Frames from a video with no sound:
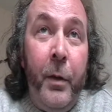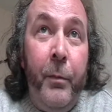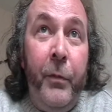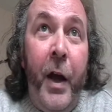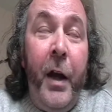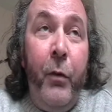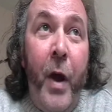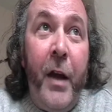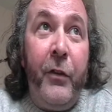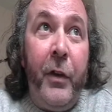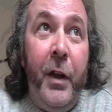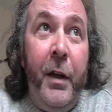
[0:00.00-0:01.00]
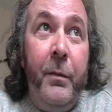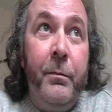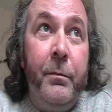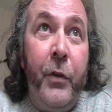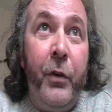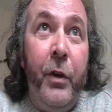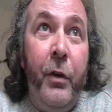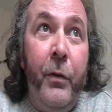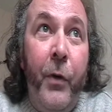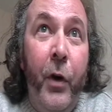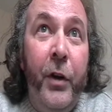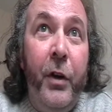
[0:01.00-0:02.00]
directly. So you're
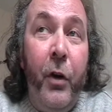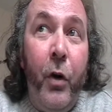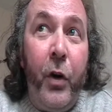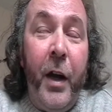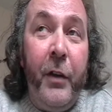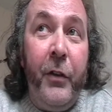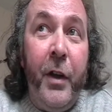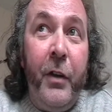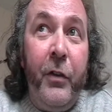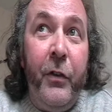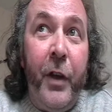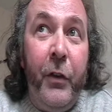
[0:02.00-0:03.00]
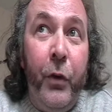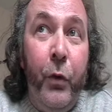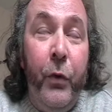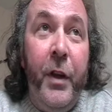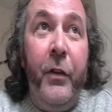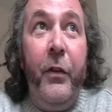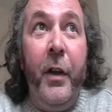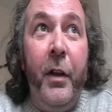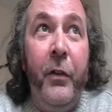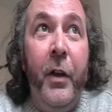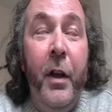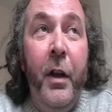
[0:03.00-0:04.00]
avoiding organisations that do these things.